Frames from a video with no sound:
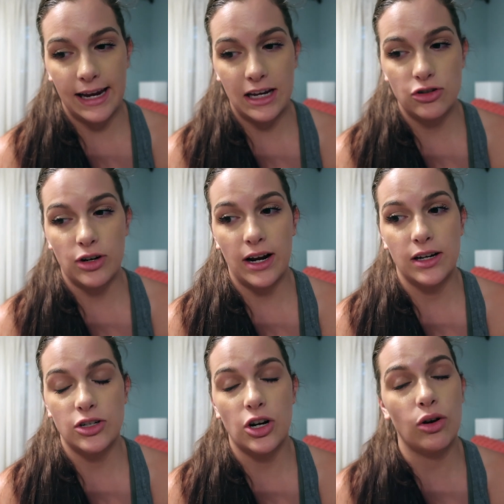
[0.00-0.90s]
and trying
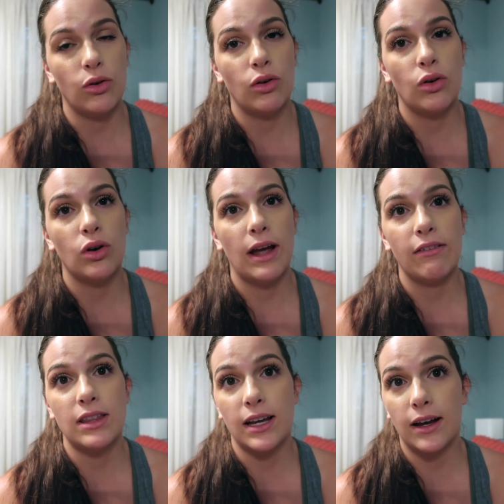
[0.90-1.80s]
to juggle
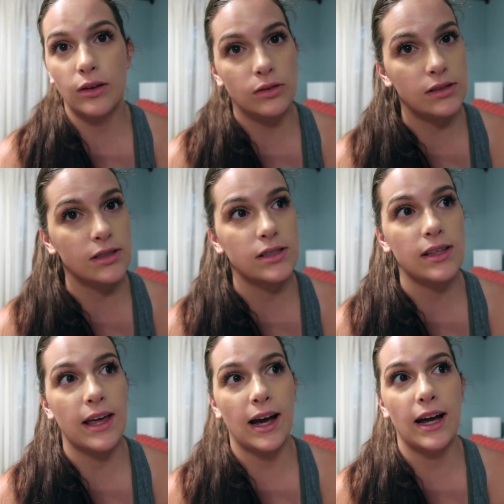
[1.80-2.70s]
everything else
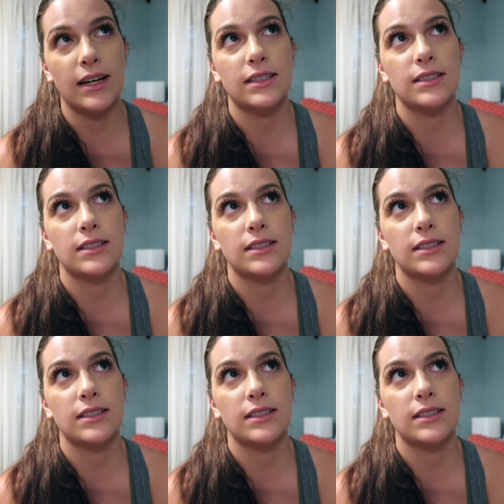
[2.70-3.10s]
that